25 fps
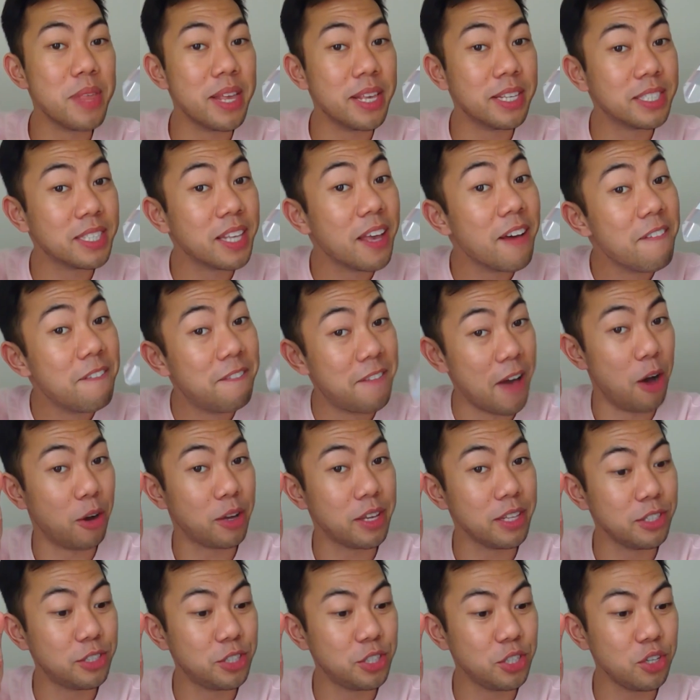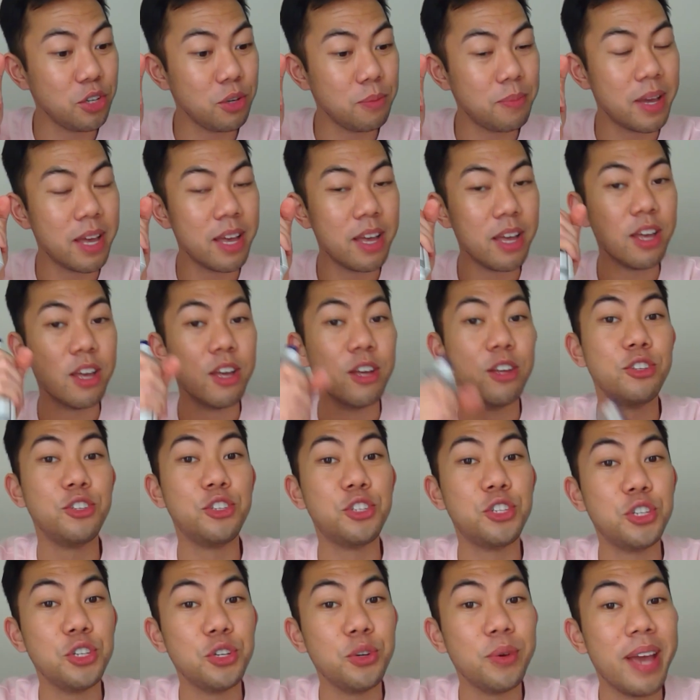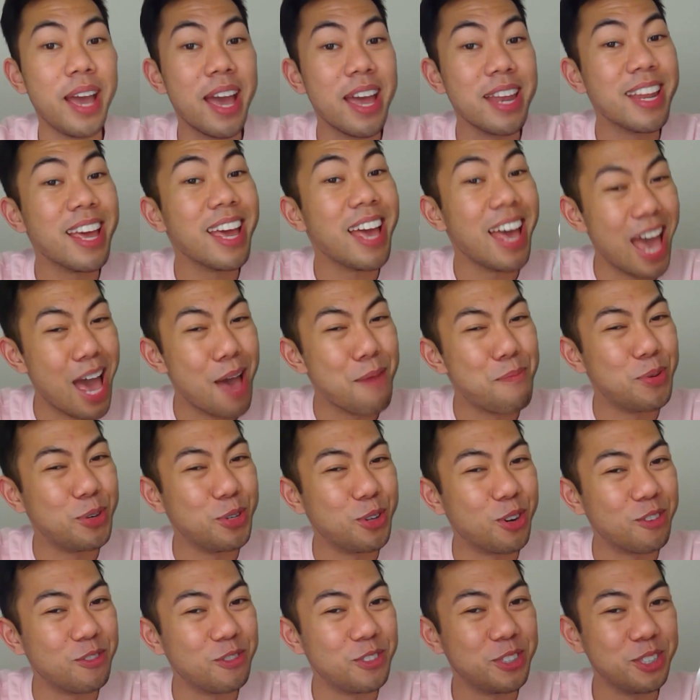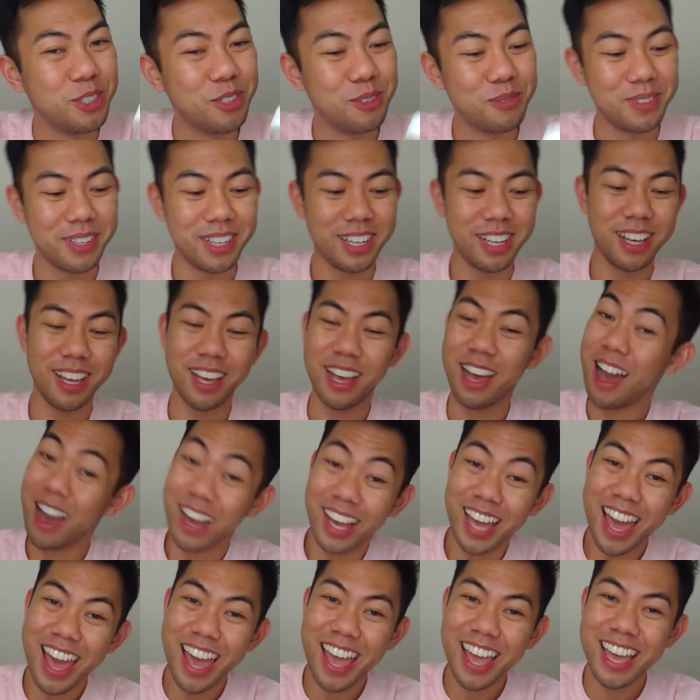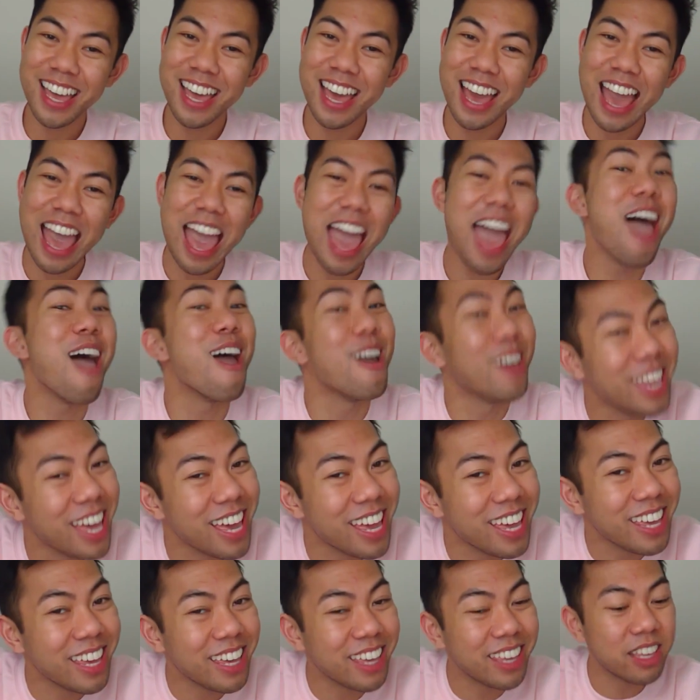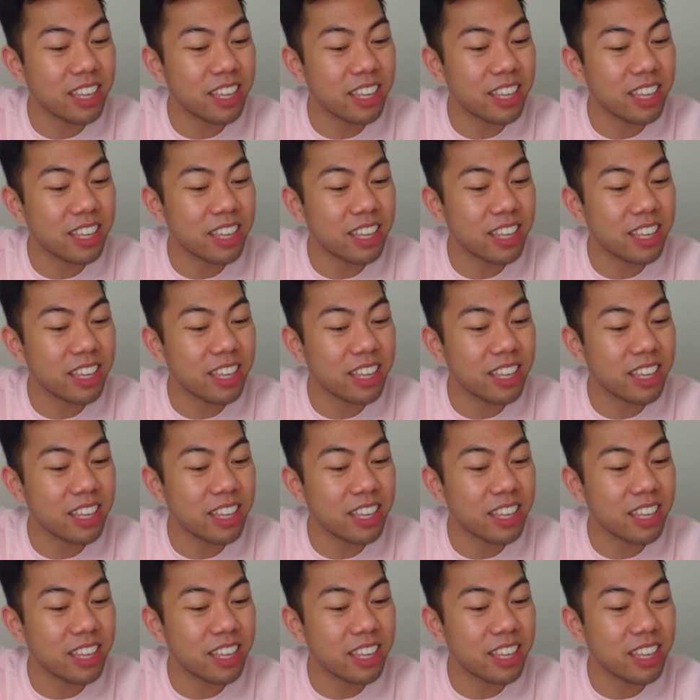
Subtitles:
this Falcon tube to an Eppendorf tube. Okay? Okay.